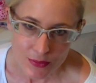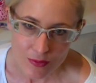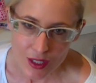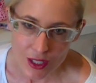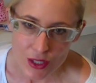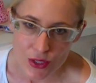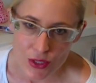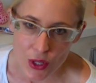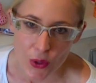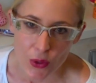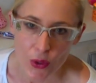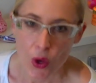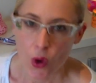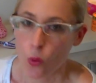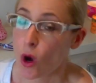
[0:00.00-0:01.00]
So
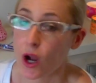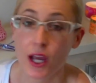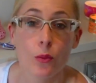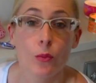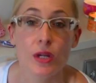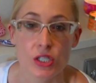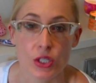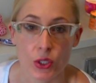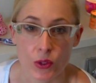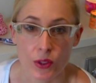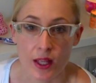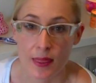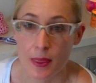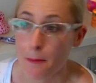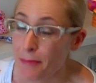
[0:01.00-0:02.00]
what can we do?
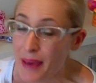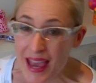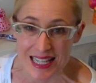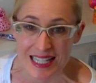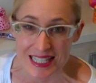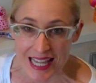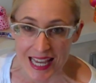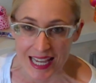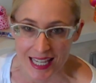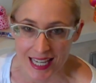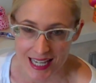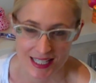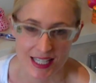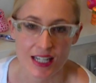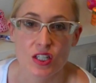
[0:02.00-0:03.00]
The best thing
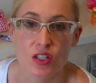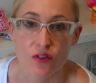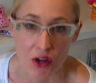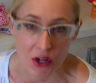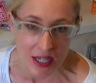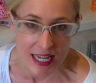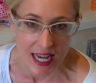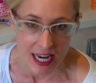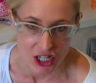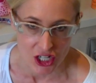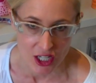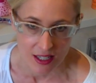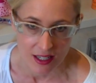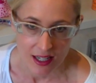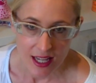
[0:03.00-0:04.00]
is
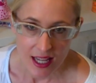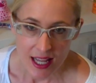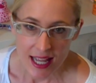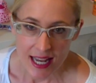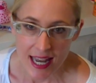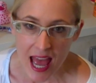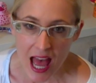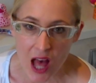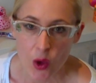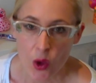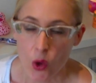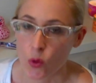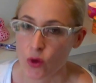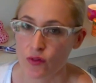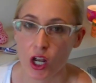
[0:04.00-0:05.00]
exfoliation. Now,
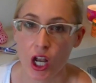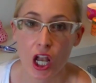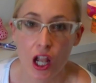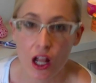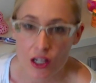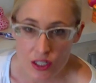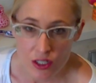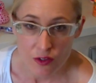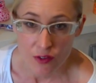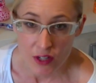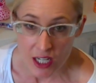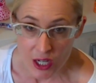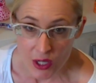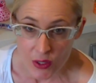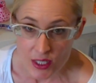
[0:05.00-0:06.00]
we've got lots of
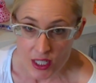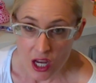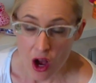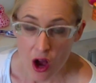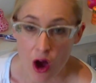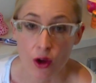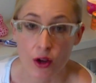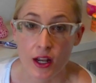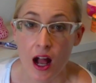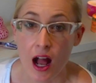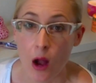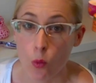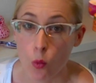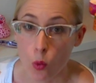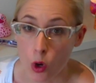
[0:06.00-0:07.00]
videos on
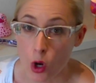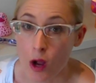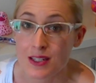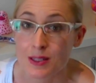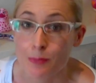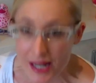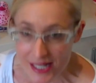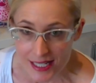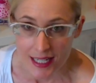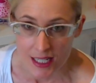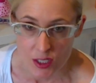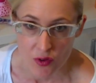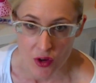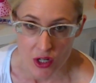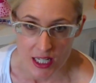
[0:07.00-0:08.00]
cosmetic
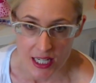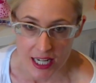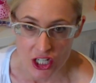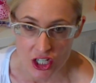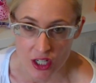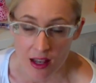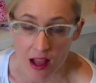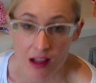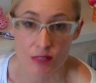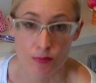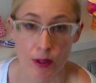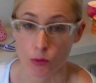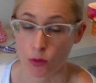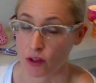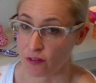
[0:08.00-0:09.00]
exfoliation. Last
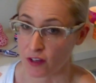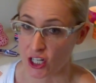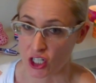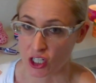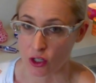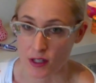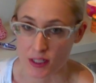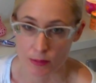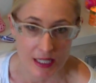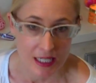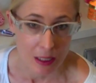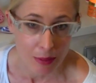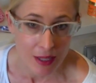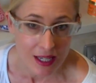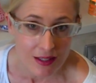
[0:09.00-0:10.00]
month we featured
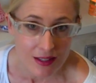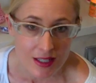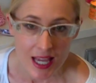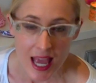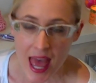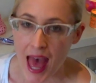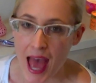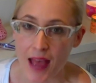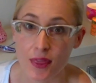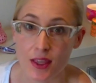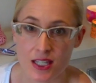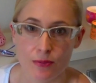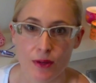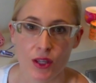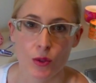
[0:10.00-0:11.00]
cosmetic peels and
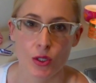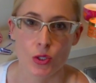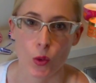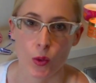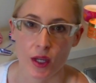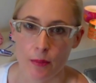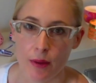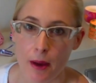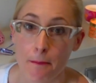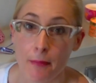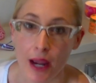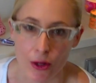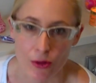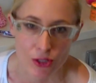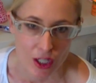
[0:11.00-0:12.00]
this month we're talking about
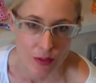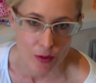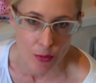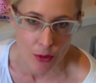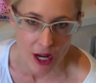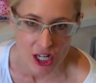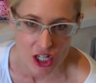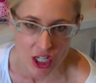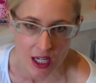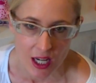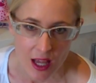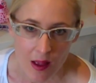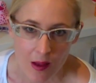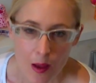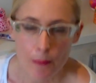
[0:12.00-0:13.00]
microdermabrasion.
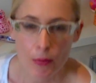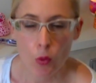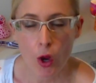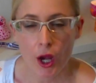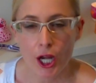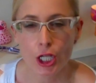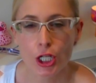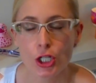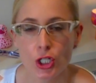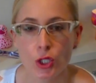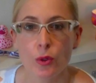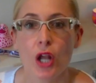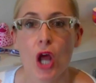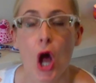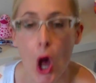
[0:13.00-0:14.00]
But what can you do
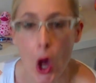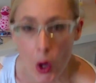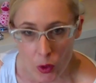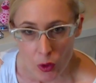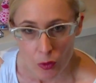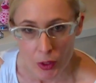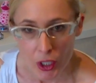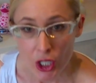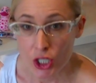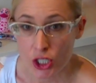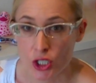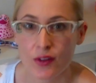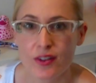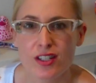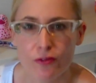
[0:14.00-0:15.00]
at home
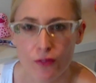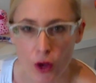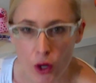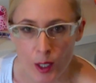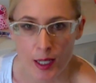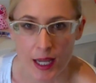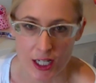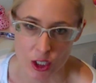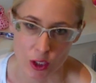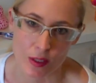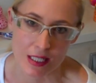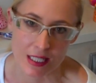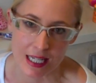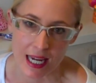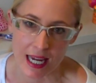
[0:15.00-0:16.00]
to exfoliate your
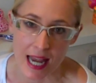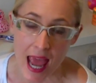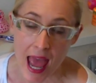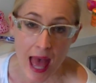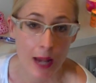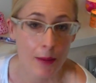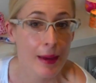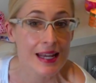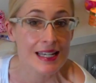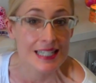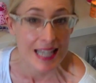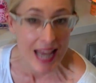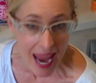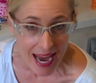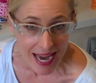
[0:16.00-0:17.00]
skin and
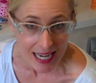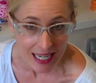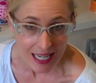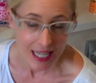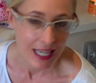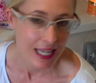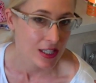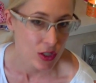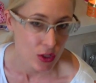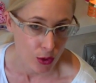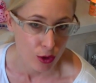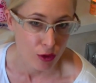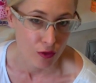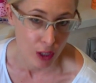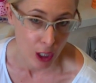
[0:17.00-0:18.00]
maintain its
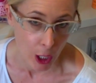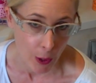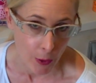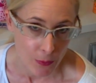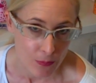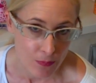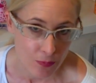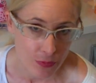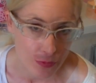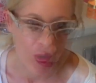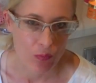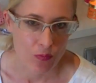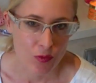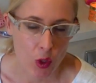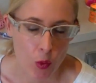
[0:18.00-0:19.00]
youthful glow?
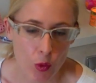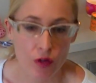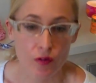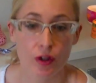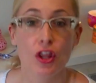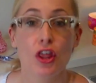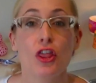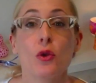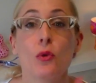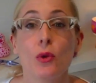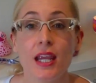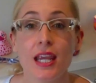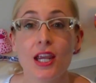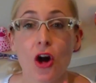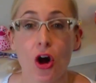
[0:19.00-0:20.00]
Well, you've got
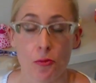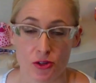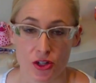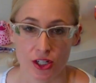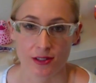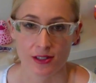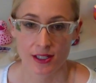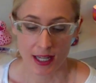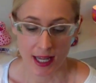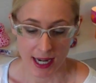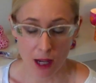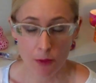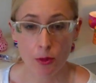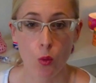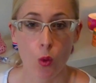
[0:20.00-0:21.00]
three options.
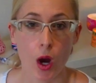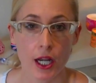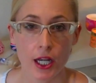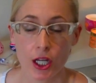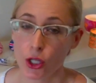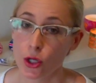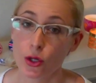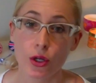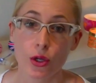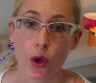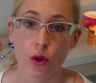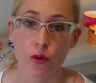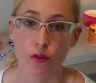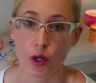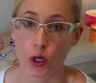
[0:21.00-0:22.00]
Number one, you can go
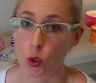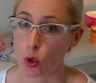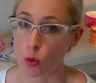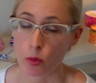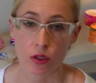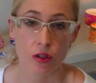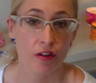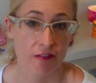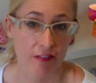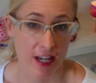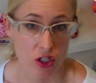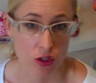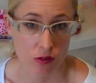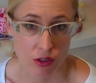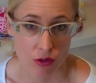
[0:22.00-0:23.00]
for a normal
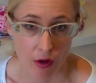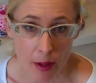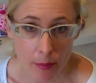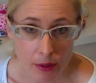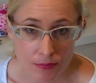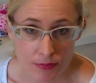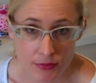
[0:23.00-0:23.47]
facial scrub.